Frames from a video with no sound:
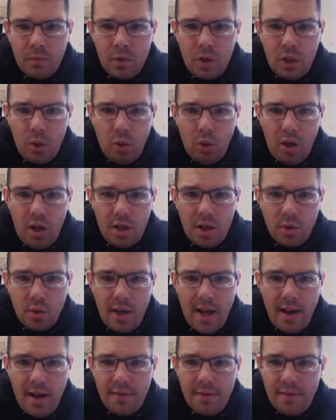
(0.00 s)
You will
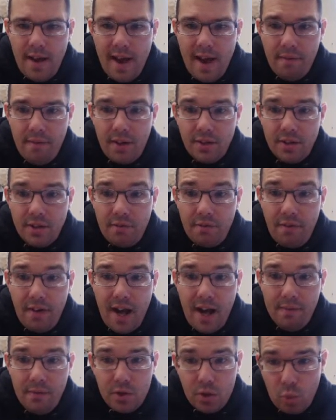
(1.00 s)
also have lesson
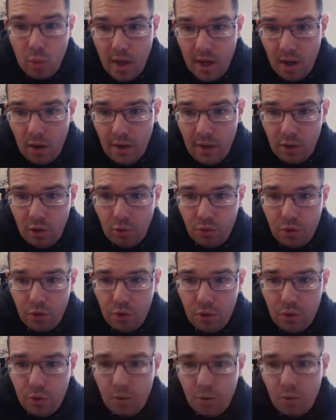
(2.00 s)
5 as well that you'll
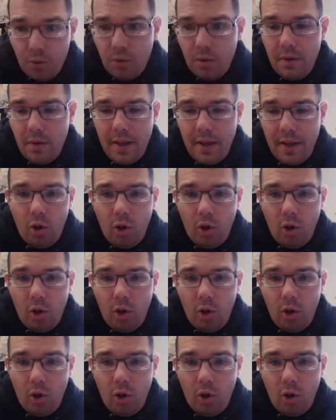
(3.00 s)
do, that